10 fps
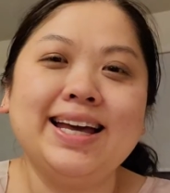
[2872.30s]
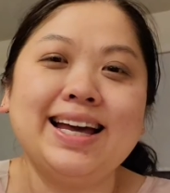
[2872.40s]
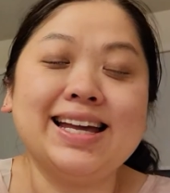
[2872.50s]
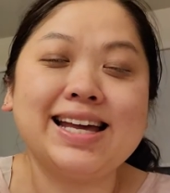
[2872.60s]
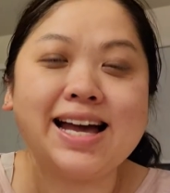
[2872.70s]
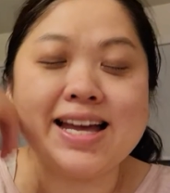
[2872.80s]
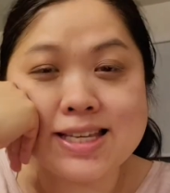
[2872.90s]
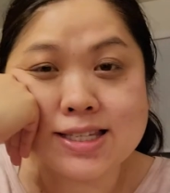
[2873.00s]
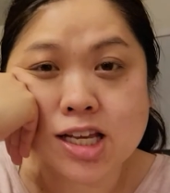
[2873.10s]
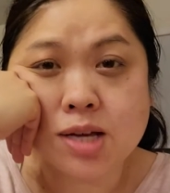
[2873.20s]
Hi
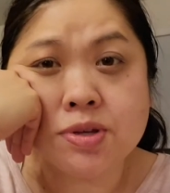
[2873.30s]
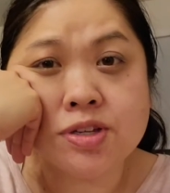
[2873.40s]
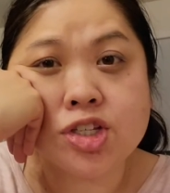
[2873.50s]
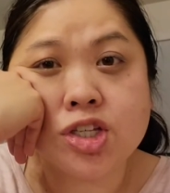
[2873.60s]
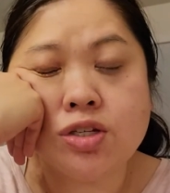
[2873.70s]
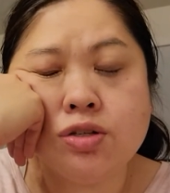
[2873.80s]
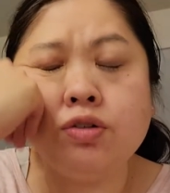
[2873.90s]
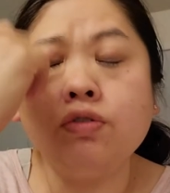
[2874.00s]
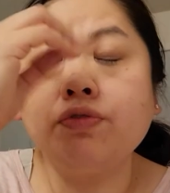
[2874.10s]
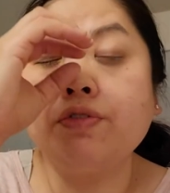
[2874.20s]
guys, coming to
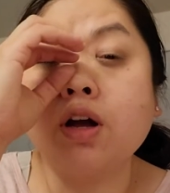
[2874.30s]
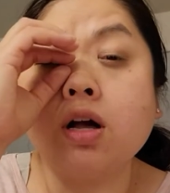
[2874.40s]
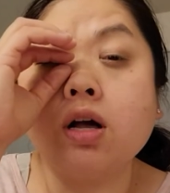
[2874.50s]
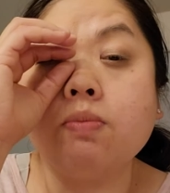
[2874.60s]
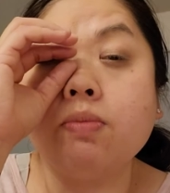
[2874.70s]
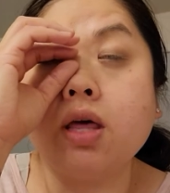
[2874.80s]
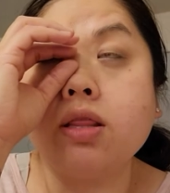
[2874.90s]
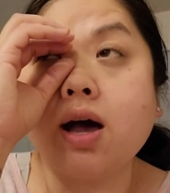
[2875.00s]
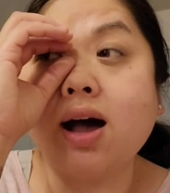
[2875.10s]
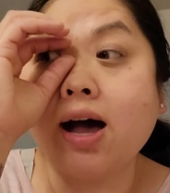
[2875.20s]
you from
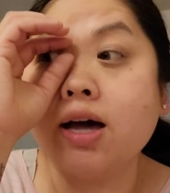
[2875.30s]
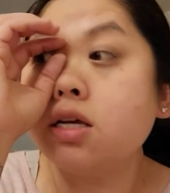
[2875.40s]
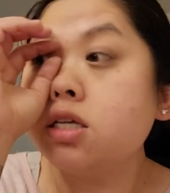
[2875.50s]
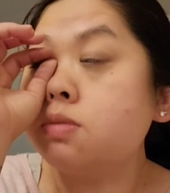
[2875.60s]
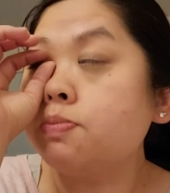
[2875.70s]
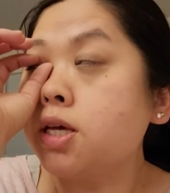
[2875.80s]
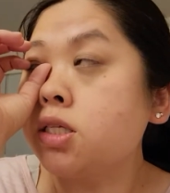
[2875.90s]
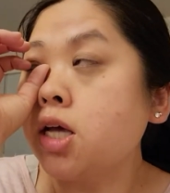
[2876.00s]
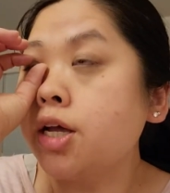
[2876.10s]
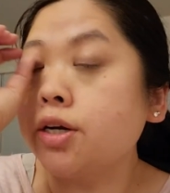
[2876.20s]
the hottest
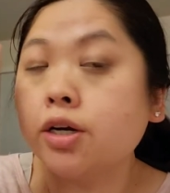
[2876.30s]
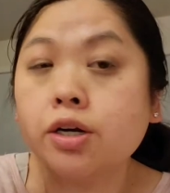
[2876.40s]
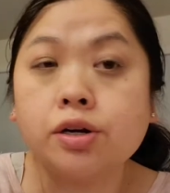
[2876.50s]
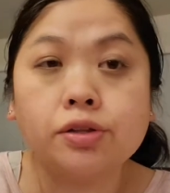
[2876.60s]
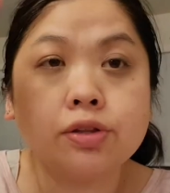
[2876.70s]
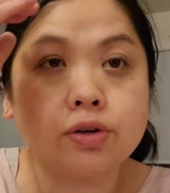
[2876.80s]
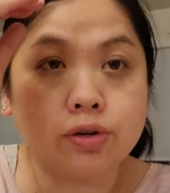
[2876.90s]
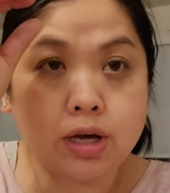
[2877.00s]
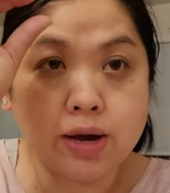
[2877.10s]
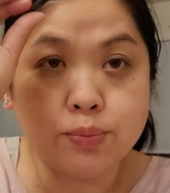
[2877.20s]
place on earth.
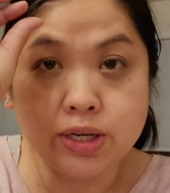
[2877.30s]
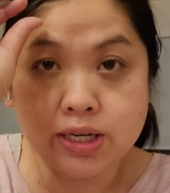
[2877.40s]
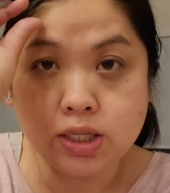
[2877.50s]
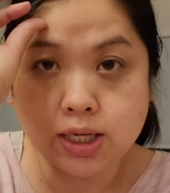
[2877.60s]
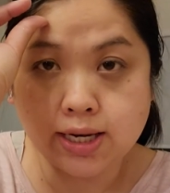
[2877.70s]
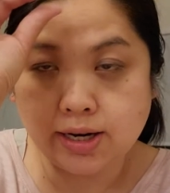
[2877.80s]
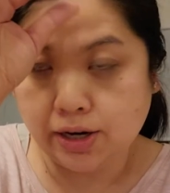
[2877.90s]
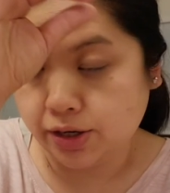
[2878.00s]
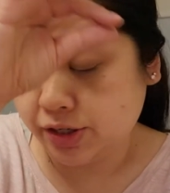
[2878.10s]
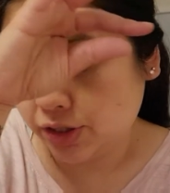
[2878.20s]
We need to get an
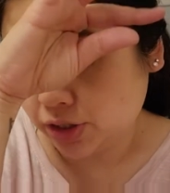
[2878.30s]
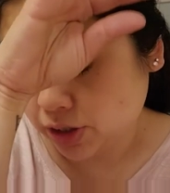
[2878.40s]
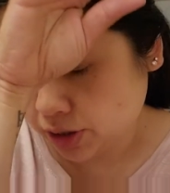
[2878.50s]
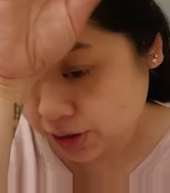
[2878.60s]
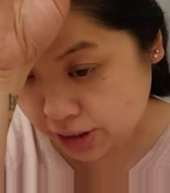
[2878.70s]
air conditioner.